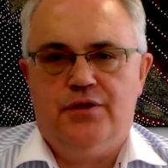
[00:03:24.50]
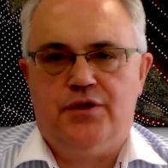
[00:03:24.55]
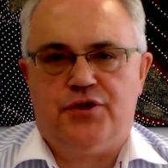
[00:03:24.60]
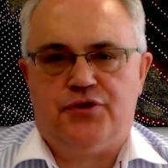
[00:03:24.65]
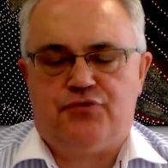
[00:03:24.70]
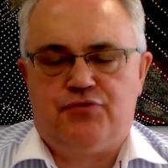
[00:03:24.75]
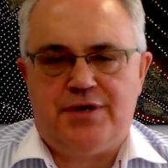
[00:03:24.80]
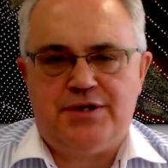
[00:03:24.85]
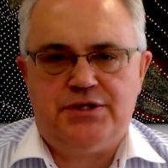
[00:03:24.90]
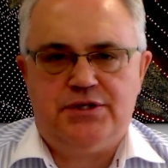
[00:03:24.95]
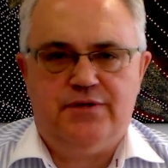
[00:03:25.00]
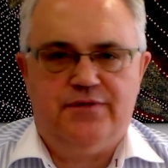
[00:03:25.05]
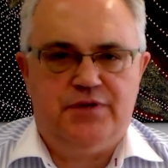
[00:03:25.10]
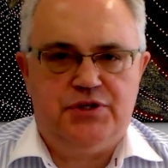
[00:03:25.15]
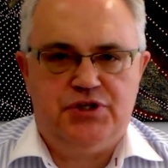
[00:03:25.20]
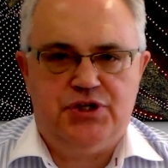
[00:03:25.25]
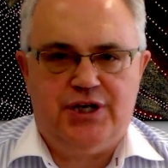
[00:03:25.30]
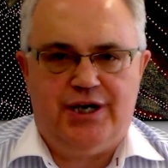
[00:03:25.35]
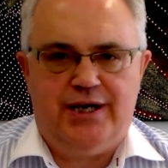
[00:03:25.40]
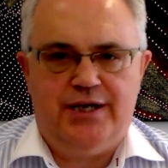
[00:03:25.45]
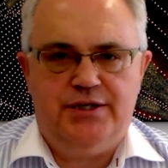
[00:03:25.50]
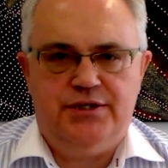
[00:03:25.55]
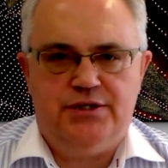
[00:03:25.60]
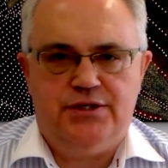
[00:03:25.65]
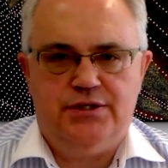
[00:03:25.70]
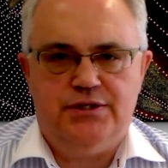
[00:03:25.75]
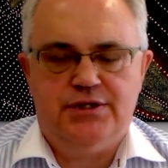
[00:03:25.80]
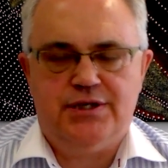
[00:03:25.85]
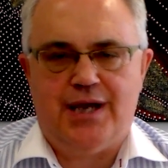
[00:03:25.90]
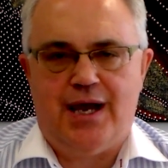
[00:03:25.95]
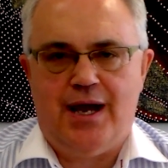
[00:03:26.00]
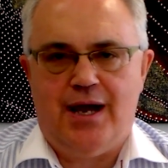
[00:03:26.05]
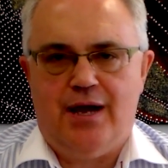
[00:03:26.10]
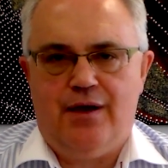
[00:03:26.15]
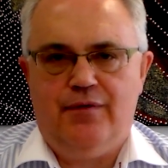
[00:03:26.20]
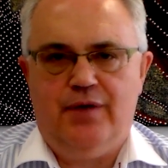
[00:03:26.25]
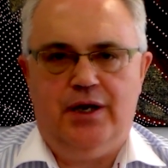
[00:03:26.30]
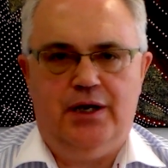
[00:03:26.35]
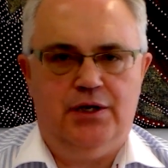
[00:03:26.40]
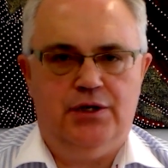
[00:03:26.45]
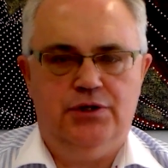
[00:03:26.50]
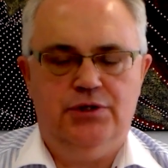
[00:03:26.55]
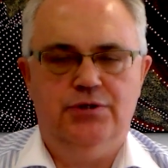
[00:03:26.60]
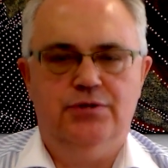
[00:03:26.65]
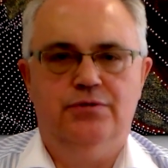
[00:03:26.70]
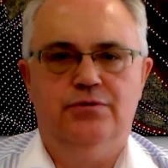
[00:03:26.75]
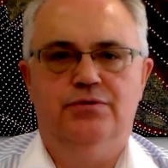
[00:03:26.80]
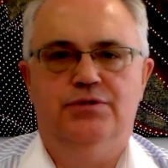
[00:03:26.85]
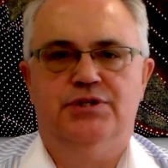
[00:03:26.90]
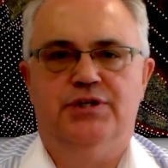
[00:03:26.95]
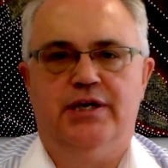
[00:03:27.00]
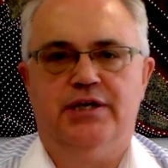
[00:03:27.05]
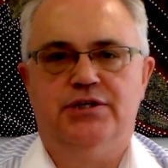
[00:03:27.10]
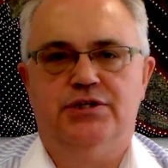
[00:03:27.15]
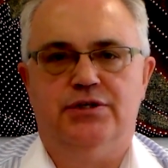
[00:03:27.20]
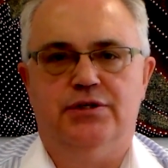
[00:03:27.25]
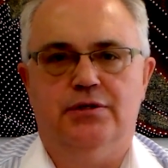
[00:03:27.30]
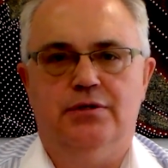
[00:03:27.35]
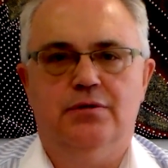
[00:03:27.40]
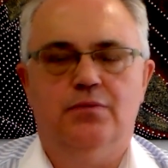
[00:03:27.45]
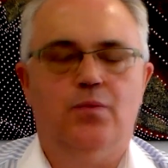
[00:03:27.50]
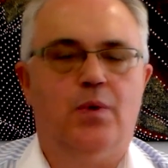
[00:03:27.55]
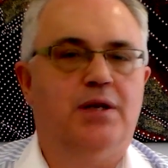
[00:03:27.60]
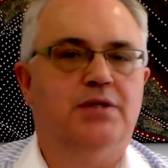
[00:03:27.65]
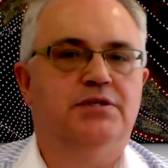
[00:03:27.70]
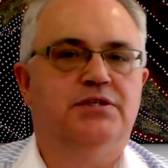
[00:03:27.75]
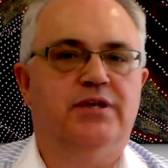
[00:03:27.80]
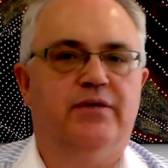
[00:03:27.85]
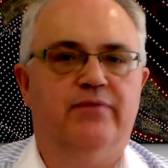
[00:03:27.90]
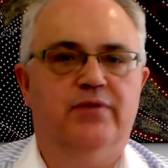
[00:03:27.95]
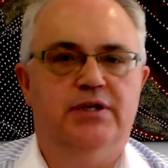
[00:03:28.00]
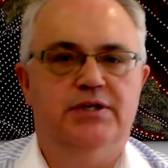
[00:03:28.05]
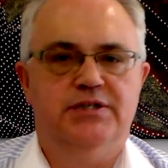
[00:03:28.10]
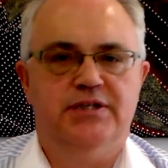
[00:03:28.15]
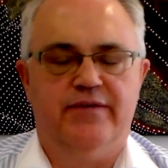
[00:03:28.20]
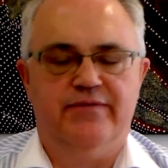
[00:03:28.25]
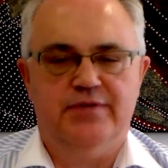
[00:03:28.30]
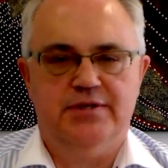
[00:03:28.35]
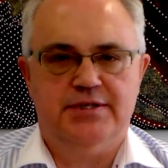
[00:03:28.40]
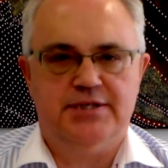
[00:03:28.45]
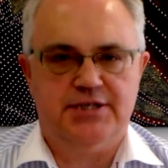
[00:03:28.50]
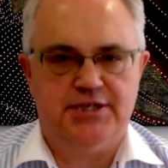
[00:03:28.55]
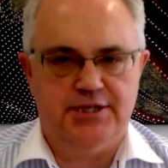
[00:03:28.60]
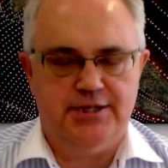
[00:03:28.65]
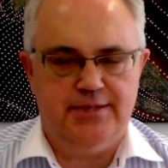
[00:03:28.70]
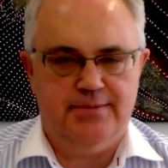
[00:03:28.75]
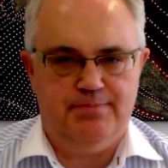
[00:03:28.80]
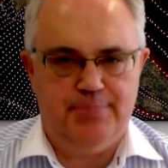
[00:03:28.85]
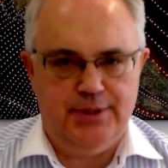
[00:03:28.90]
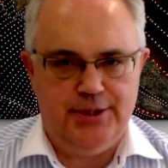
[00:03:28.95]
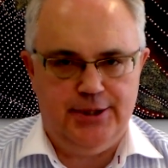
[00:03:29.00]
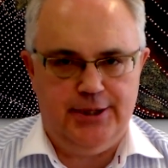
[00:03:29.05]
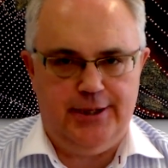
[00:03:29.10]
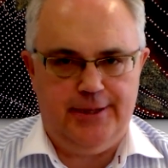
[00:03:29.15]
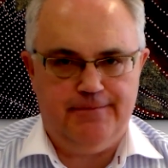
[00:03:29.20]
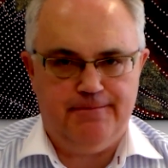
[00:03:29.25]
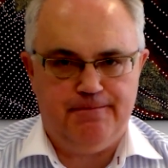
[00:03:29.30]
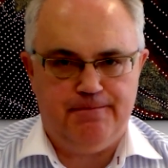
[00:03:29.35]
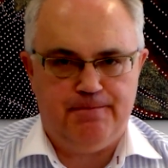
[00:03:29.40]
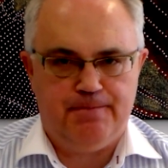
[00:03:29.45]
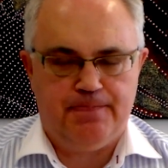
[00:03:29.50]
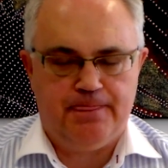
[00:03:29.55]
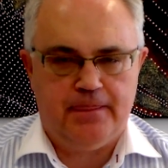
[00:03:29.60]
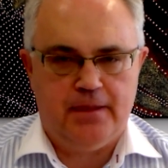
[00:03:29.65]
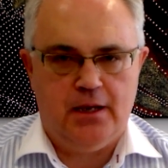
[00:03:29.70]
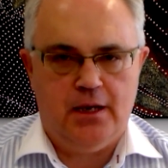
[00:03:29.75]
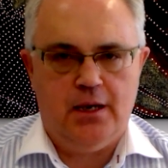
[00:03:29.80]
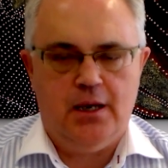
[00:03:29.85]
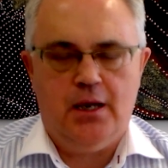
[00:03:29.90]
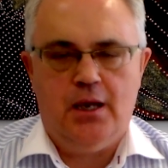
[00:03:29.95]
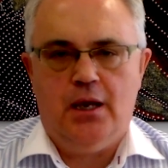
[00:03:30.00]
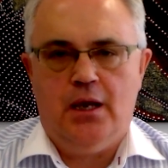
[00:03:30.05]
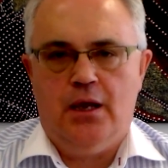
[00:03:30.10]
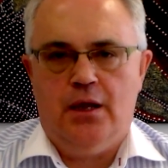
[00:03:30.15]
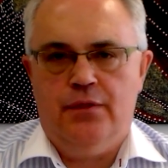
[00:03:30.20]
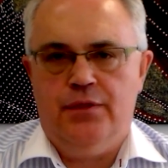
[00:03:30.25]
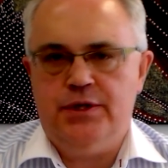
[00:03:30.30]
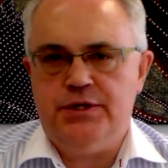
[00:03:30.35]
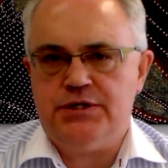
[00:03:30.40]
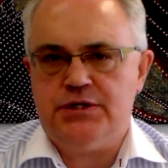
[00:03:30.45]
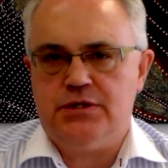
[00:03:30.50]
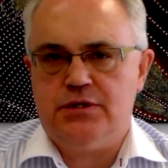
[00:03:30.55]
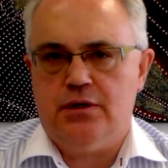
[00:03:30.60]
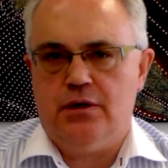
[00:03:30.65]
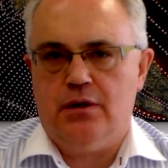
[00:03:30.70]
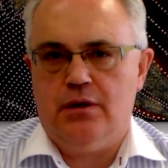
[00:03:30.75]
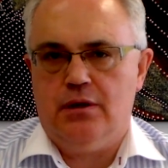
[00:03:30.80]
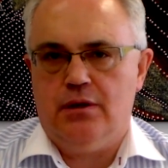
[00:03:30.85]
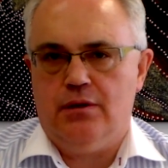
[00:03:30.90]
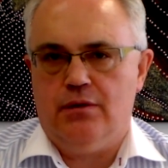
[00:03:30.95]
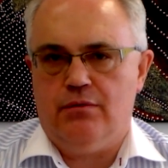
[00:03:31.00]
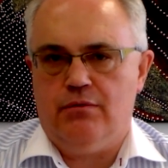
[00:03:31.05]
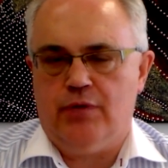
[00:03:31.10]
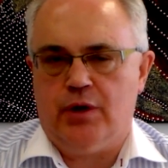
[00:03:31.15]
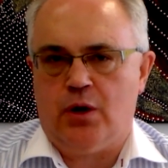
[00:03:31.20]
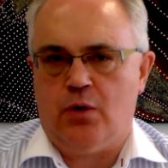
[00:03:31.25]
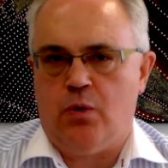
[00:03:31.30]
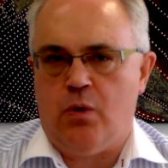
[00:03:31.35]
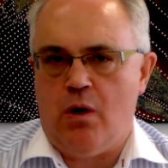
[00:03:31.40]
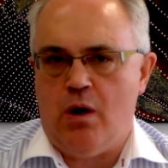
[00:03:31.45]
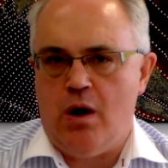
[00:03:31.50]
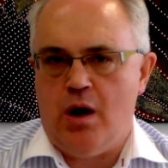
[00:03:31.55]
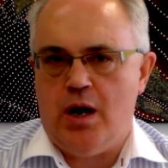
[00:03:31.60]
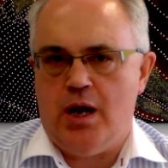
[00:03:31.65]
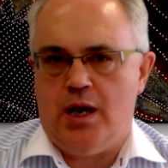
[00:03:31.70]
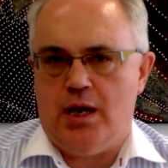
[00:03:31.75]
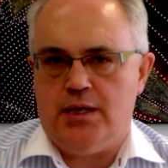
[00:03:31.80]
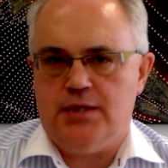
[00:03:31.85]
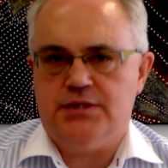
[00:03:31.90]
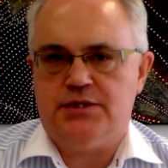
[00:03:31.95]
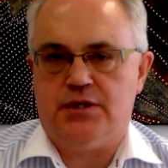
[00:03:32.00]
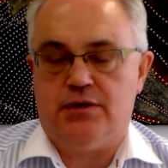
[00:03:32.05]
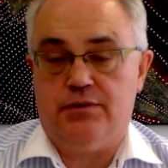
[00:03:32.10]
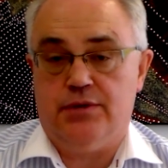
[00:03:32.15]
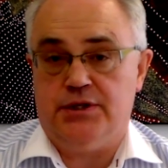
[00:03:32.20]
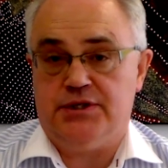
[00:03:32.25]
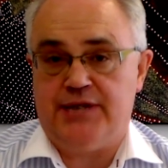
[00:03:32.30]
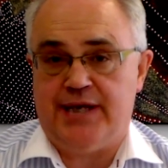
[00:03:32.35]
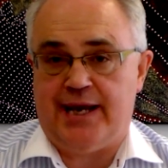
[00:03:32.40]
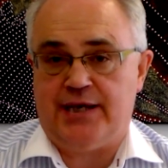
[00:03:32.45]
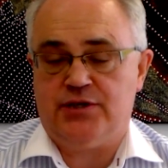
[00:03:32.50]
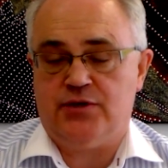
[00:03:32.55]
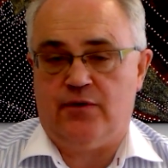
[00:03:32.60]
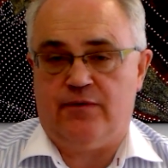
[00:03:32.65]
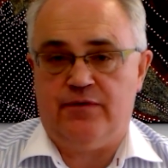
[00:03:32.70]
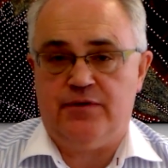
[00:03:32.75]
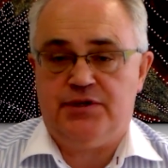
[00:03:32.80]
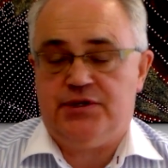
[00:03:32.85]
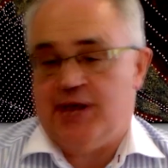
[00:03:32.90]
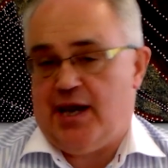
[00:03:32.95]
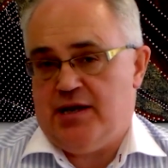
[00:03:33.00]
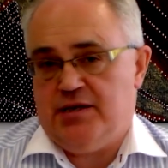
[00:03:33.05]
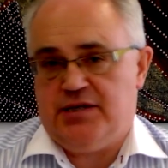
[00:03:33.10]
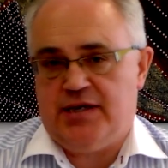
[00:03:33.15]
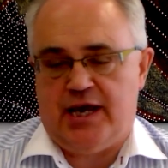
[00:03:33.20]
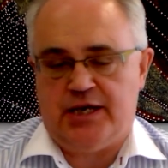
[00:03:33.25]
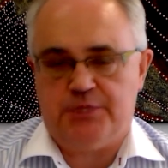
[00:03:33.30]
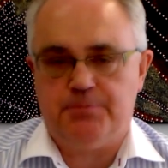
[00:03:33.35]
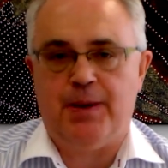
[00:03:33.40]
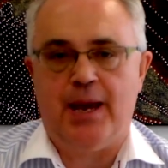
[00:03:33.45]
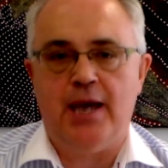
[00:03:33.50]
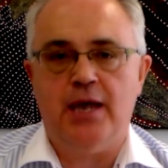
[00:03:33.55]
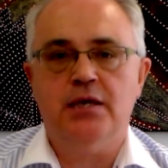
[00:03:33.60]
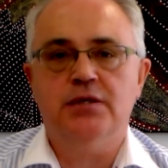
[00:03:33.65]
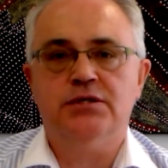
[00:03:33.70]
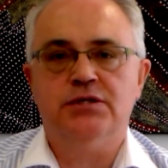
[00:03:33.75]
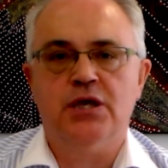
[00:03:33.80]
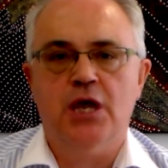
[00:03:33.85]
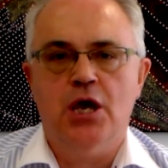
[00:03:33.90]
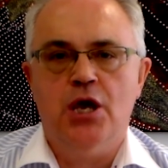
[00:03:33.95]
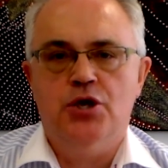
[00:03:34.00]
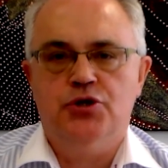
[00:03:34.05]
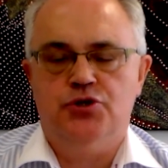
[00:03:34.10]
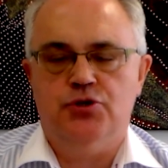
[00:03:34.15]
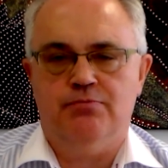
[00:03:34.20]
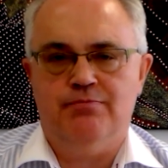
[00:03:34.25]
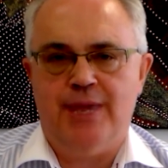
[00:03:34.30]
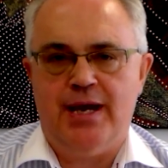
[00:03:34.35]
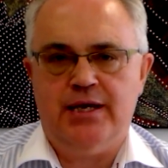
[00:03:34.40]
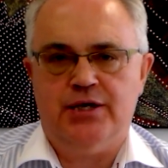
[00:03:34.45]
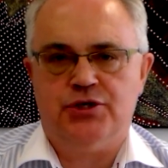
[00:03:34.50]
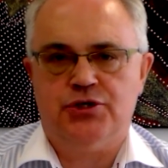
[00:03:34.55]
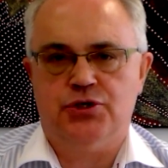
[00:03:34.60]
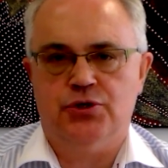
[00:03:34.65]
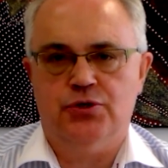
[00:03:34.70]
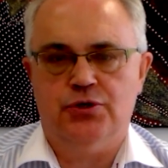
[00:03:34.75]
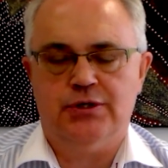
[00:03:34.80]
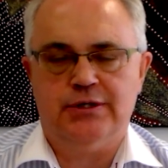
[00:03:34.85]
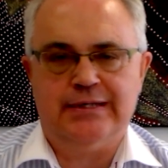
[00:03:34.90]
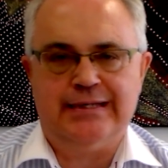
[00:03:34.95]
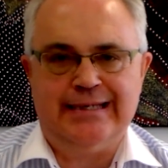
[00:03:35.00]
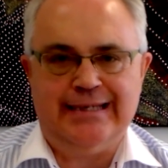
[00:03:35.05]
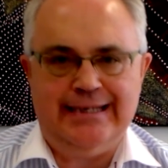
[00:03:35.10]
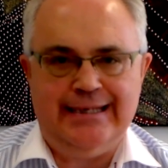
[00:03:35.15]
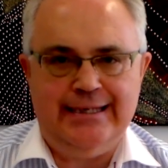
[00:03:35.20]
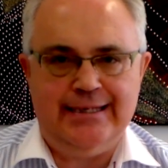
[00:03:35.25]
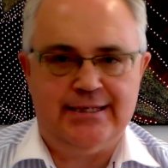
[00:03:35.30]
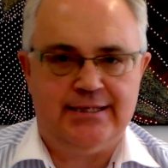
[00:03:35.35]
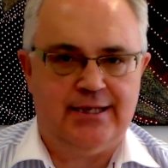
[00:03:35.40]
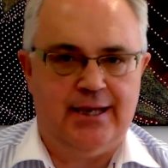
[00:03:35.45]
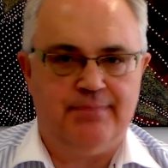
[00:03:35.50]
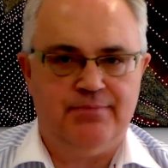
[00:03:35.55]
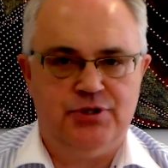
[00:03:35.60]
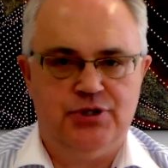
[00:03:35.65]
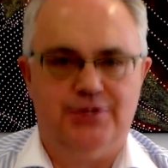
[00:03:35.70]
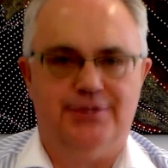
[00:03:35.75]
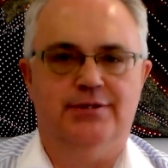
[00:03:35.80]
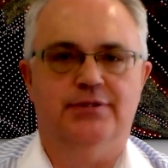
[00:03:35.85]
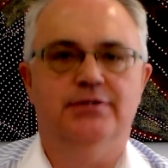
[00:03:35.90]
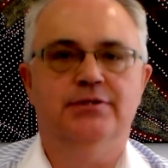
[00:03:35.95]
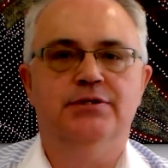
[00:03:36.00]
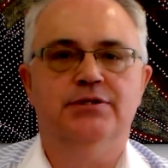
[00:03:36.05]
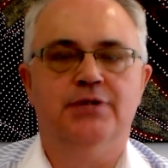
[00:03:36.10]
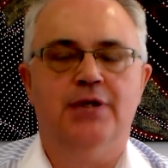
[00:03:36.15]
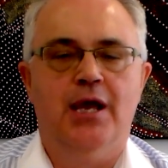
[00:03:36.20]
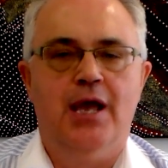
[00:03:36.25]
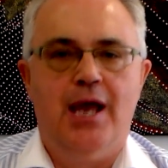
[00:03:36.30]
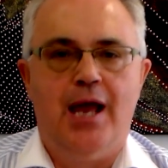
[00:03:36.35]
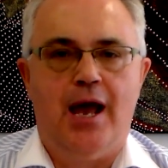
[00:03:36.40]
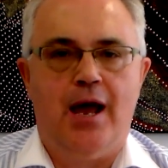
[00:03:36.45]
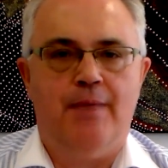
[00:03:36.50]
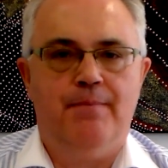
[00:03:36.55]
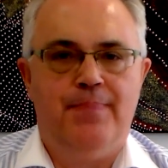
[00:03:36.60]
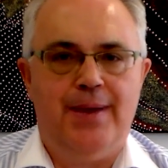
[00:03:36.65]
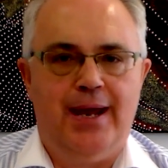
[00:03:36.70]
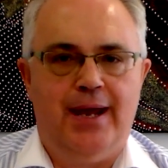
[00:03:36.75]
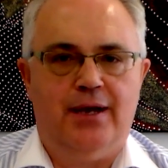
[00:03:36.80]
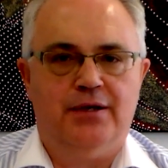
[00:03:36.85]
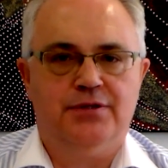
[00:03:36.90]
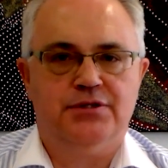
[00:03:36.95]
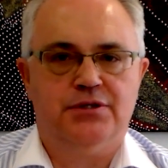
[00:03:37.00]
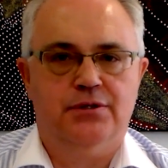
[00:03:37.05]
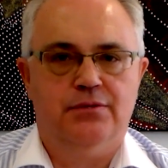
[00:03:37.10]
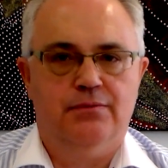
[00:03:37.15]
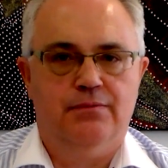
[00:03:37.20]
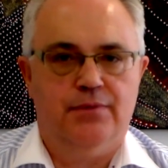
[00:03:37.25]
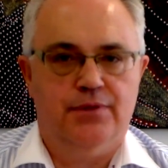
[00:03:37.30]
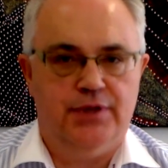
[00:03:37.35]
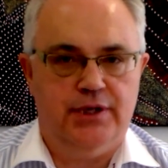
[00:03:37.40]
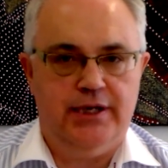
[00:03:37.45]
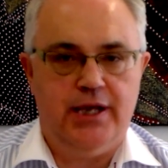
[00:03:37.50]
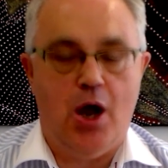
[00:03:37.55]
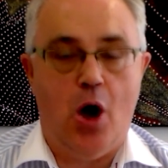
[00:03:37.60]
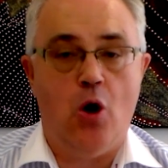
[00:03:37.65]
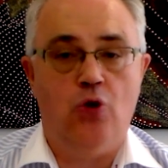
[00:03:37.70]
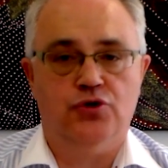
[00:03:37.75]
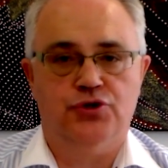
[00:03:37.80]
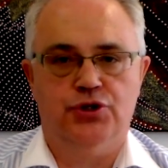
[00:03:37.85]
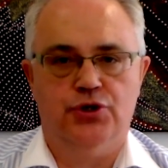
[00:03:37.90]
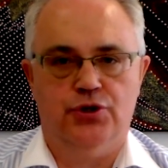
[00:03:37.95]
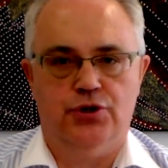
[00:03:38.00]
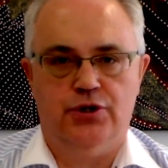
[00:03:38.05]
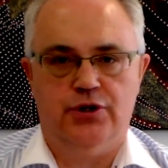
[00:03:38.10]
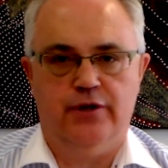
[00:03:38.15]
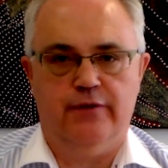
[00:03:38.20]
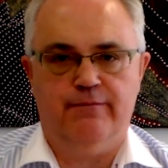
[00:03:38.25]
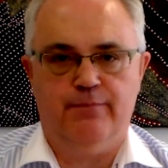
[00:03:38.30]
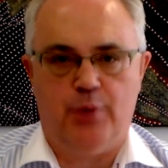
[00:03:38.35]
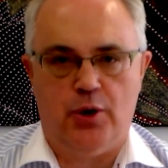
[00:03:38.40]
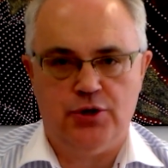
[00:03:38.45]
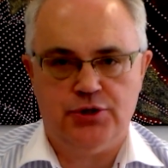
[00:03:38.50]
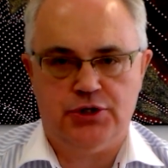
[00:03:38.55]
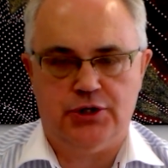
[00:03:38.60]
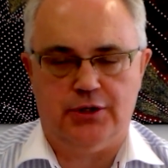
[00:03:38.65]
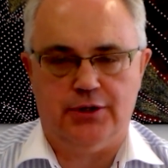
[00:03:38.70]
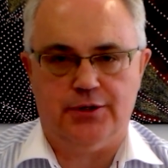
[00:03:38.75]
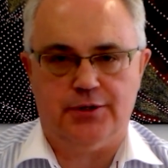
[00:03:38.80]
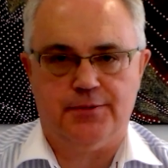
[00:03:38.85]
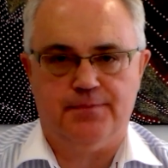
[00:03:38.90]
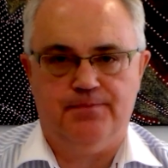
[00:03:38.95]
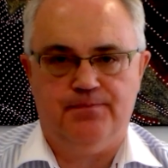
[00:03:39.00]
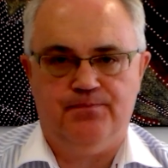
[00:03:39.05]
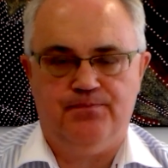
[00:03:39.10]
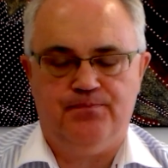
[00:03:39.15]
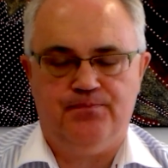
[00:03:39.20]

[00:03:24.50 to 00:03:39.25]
The thrust of the changes are in a new section 177CB. This requires the Tax Office and taxpayers to make certain key assumptions about the alternative postulate.